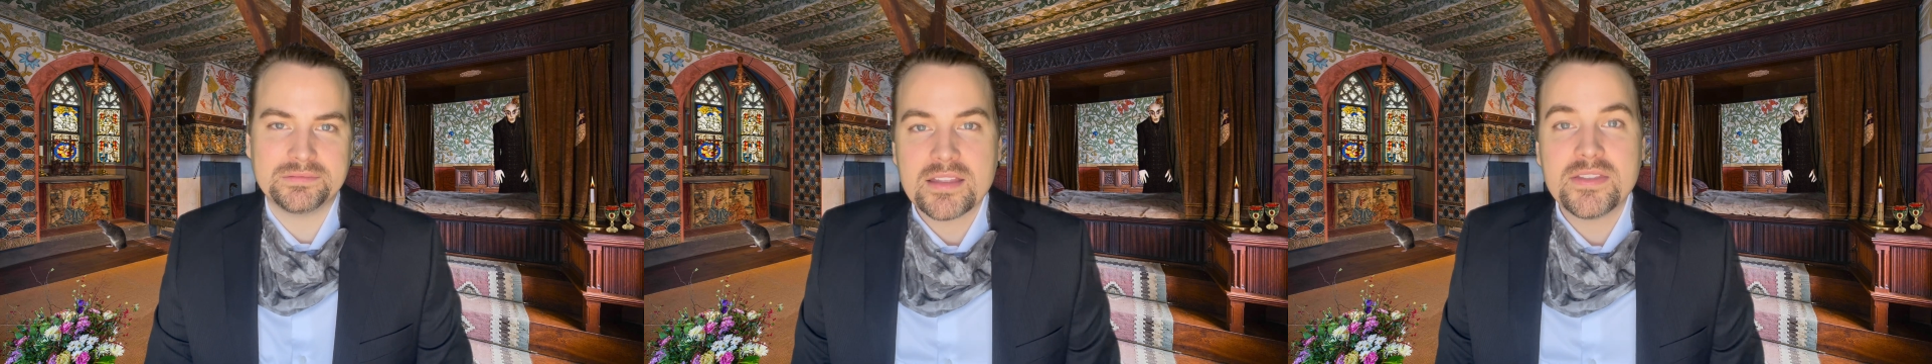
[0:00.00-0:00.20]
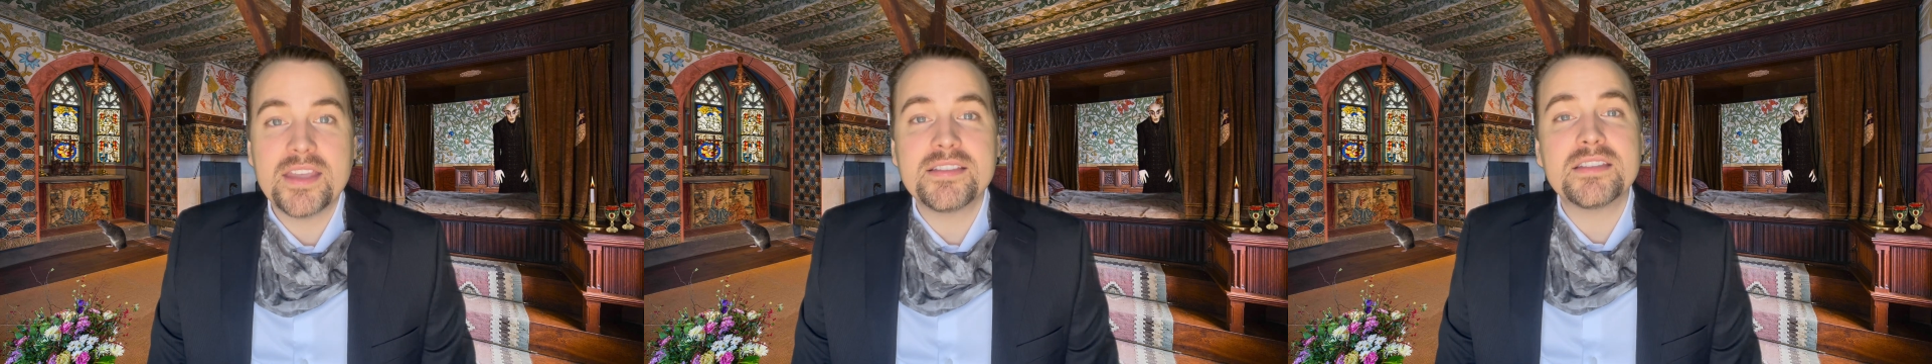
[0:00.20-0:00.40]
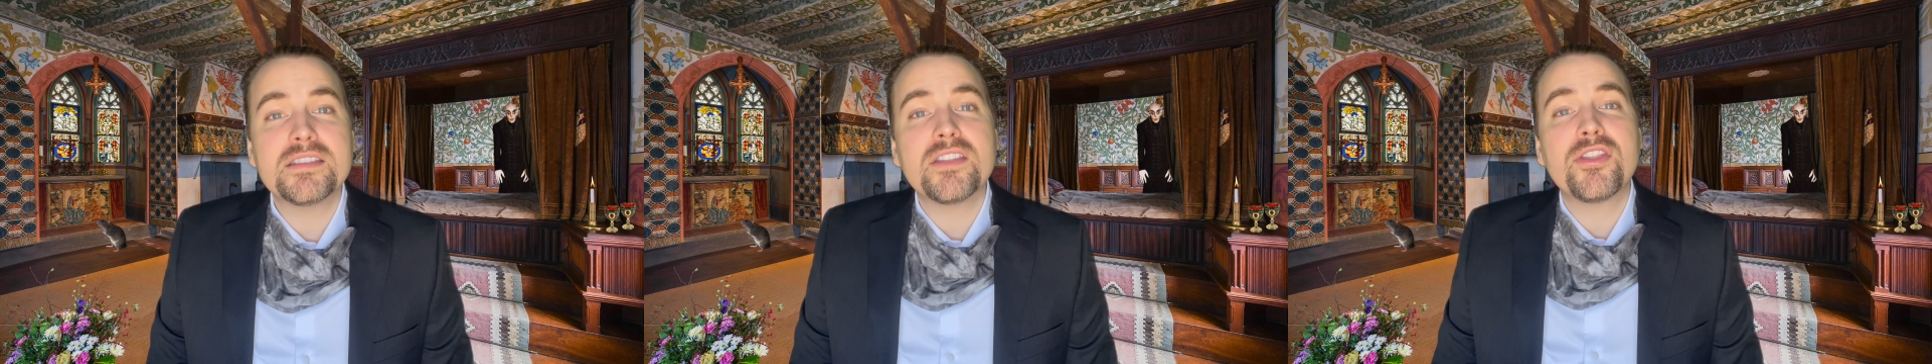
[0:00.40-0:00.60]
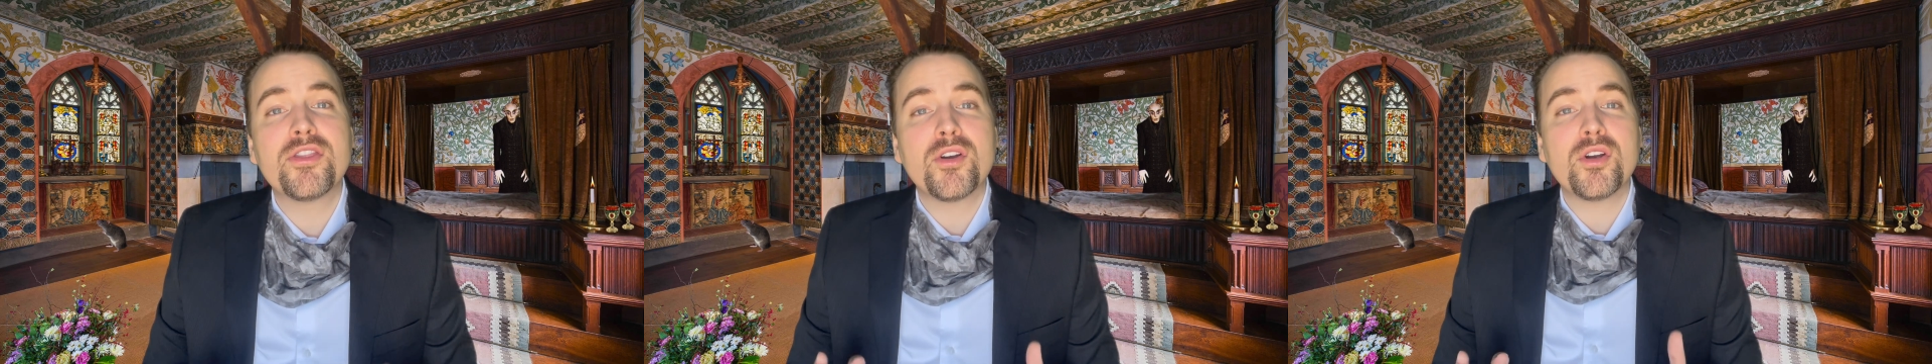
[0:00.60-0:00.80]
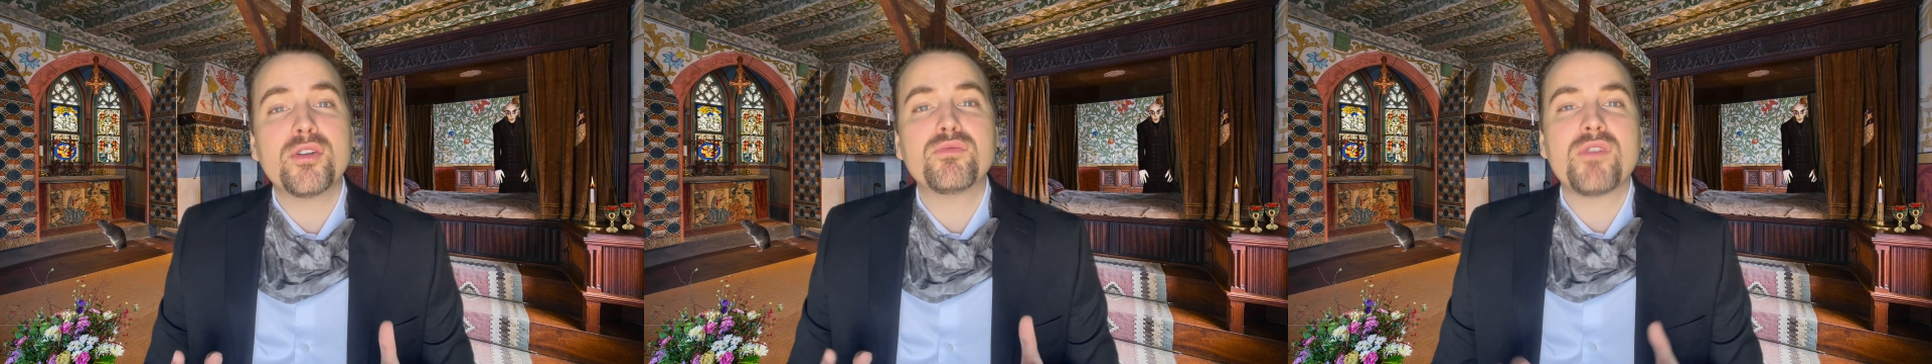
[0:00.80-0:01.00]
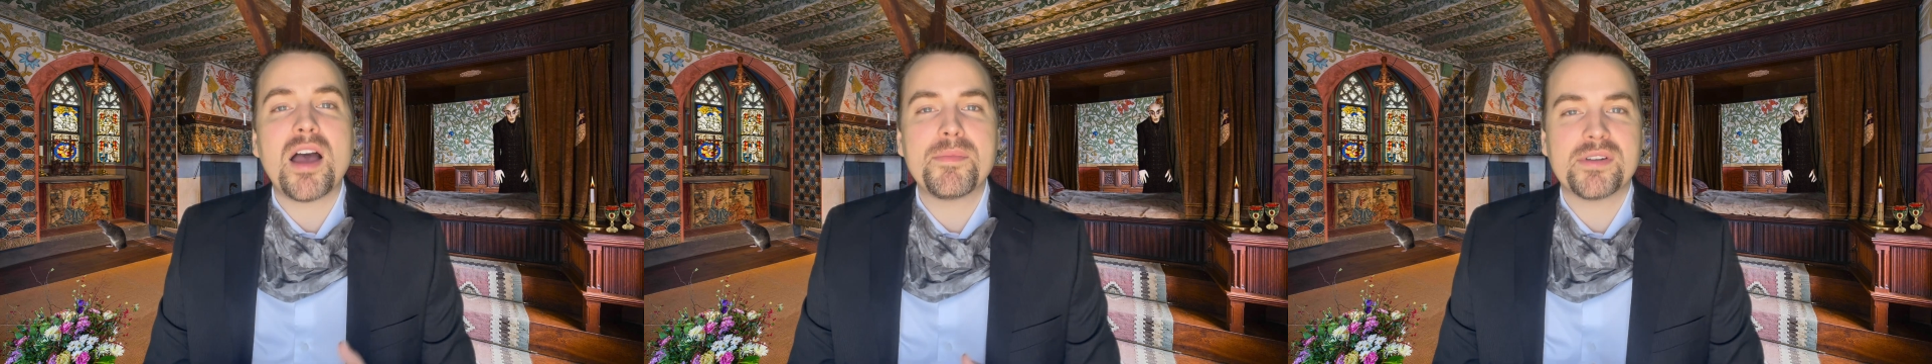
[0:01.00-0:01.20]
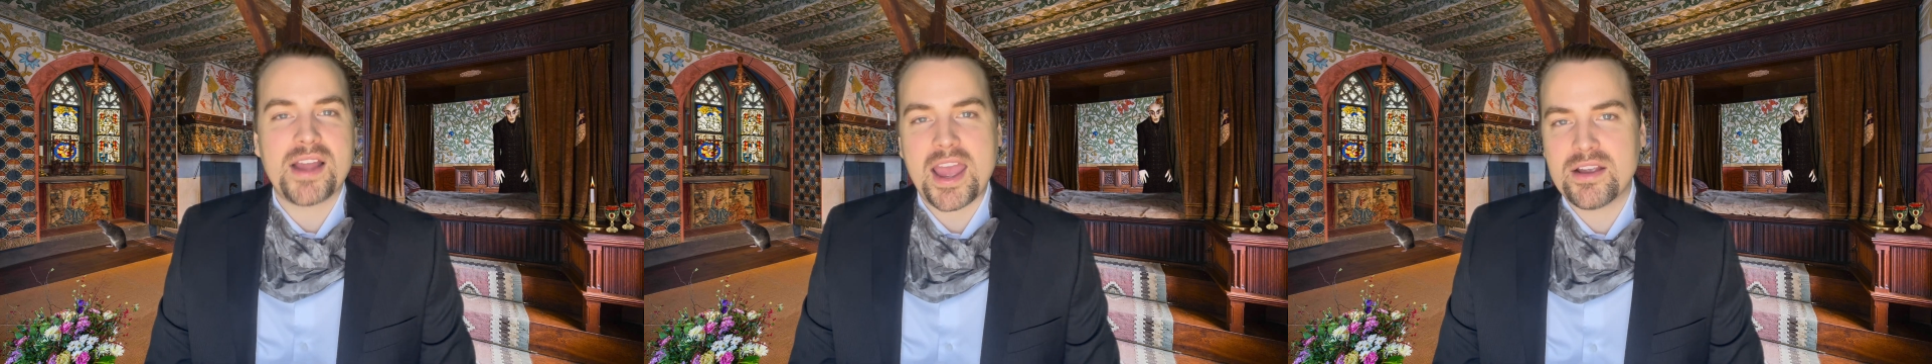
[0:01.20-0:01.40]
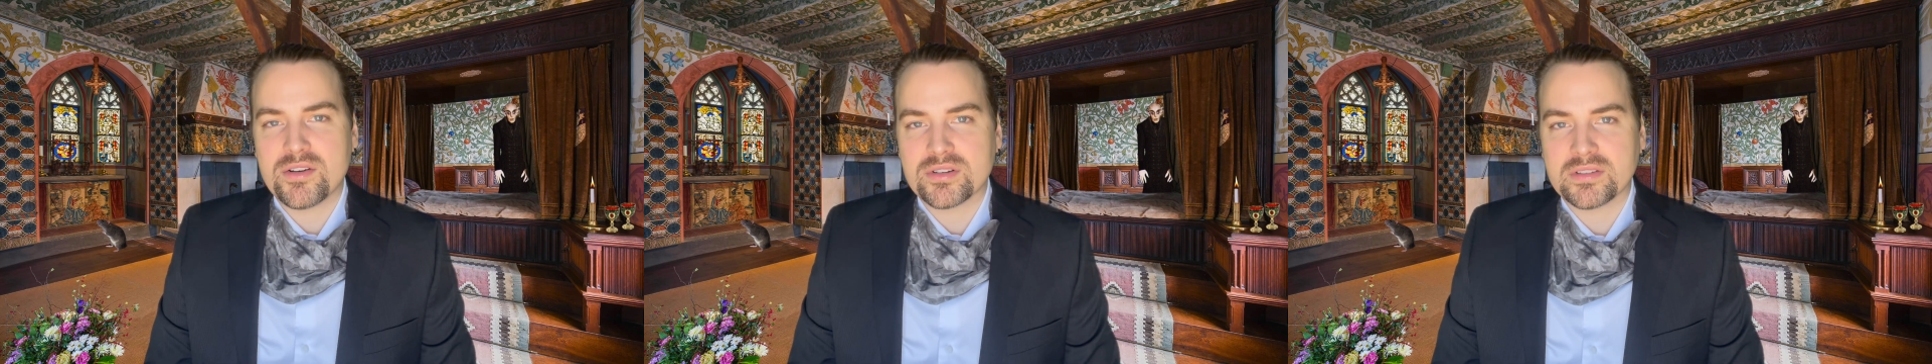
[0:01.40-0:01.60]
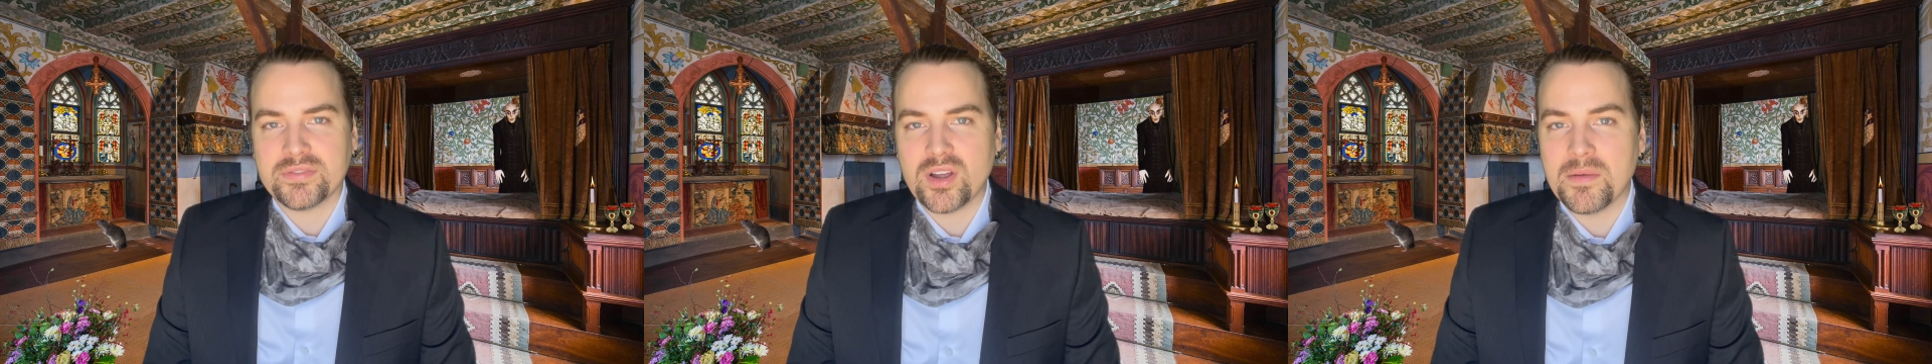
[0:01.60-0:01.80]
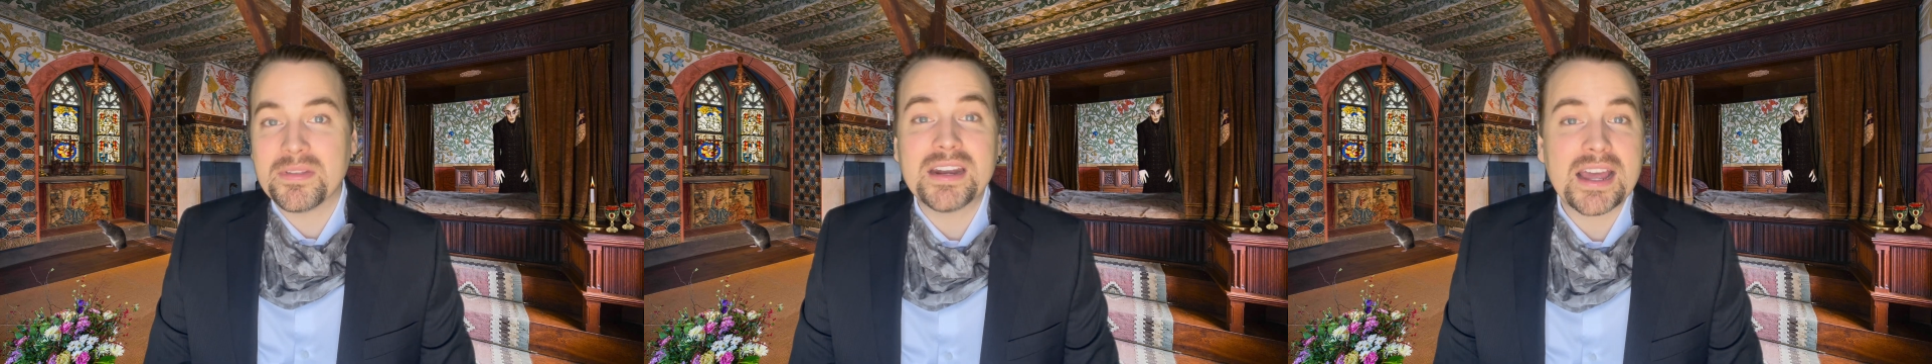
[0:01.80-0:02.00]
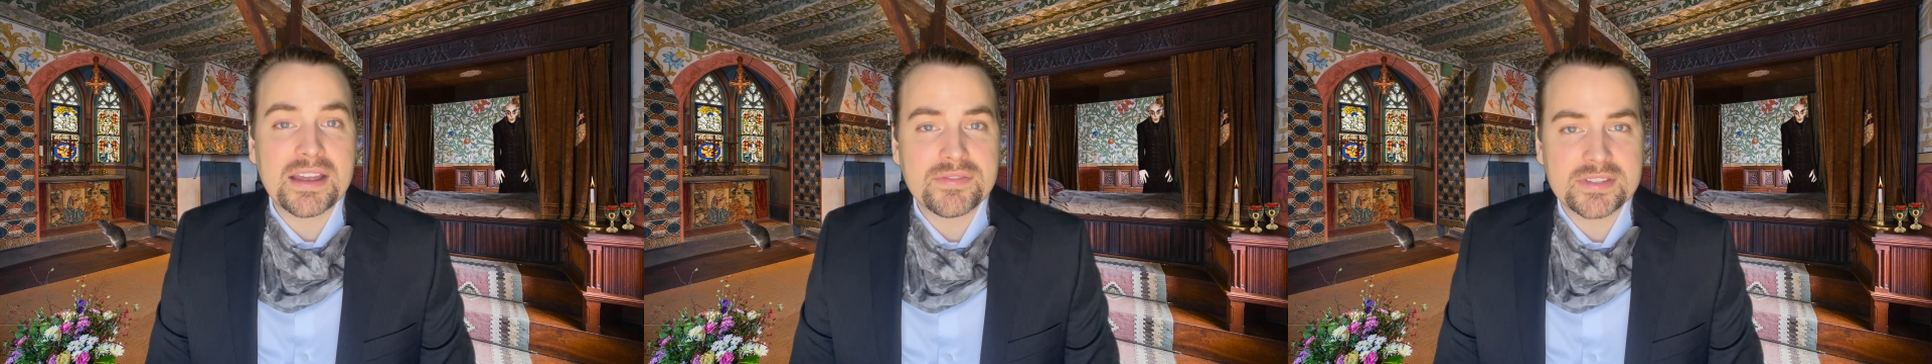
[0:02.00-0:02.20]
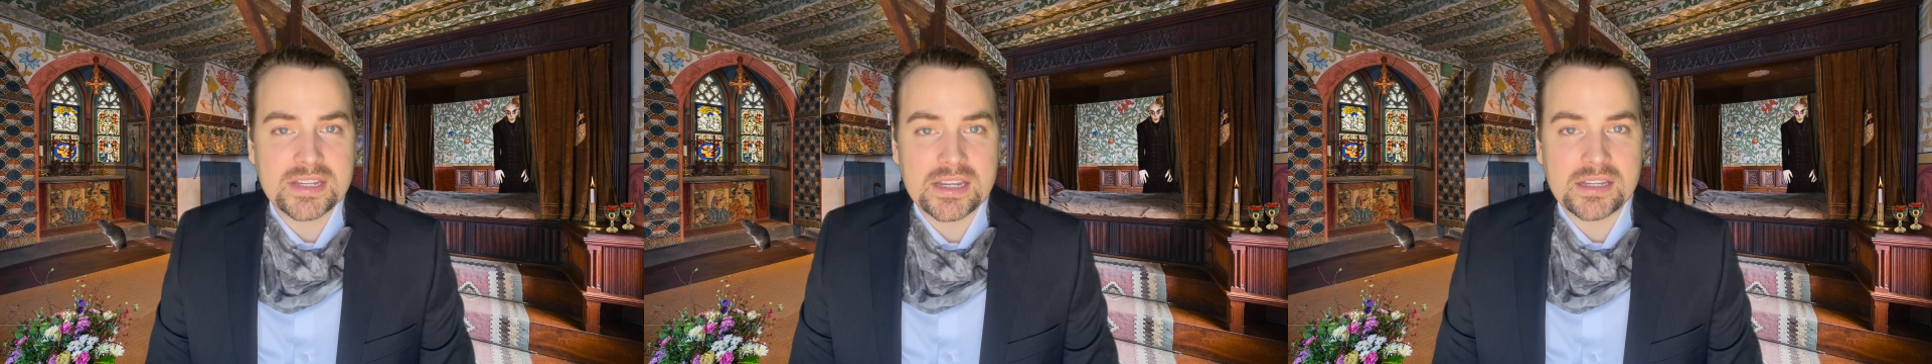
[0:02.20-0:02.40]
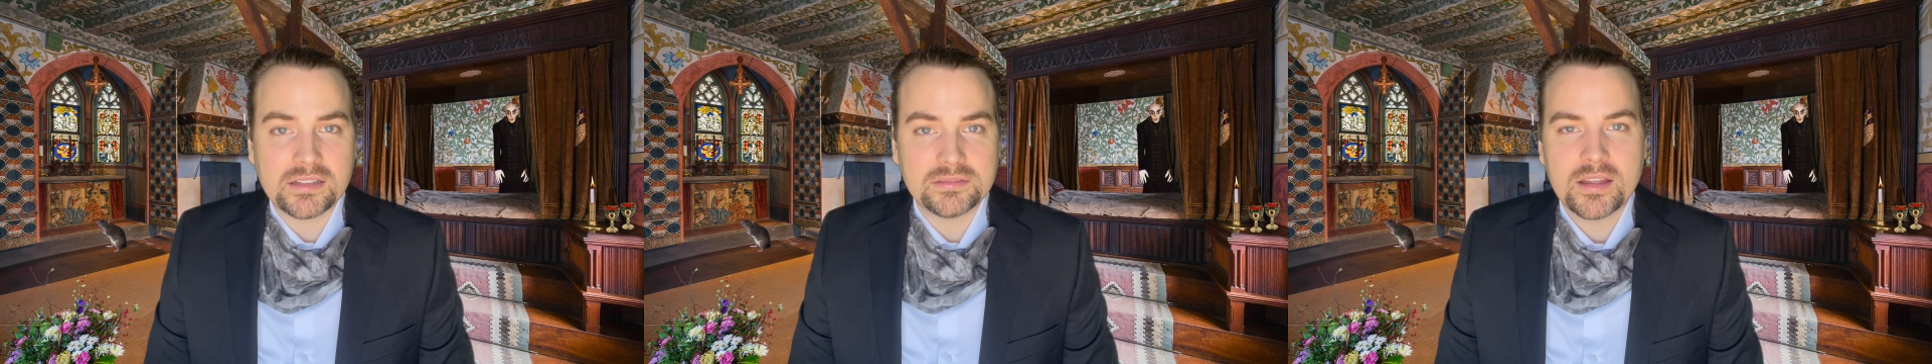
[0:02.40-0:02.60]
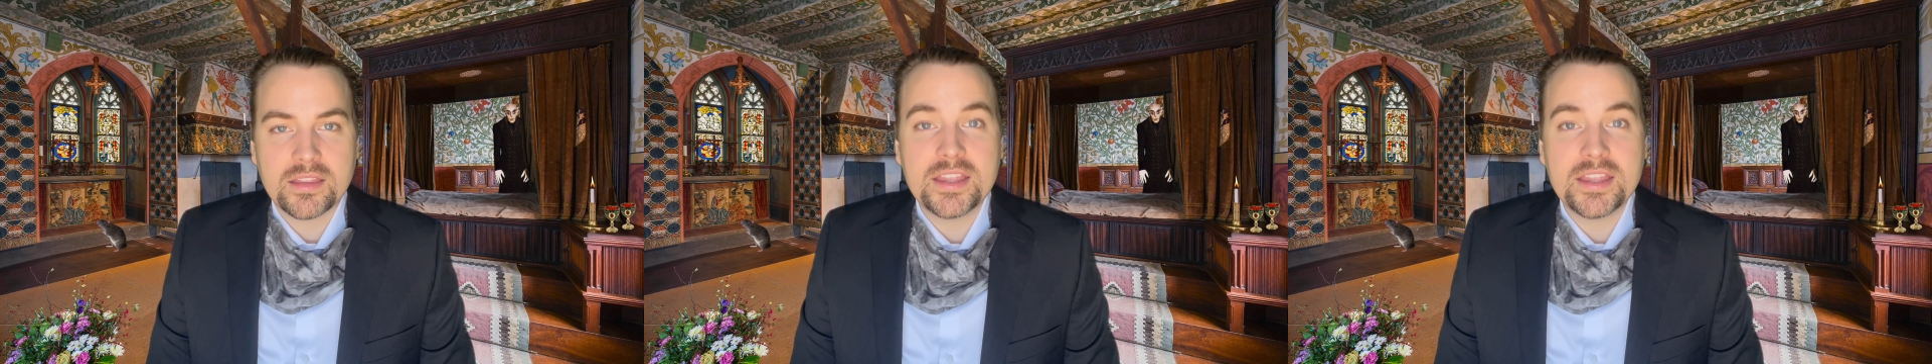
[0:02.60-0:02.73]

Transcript: This is the third Robert Eggers film that I have seen,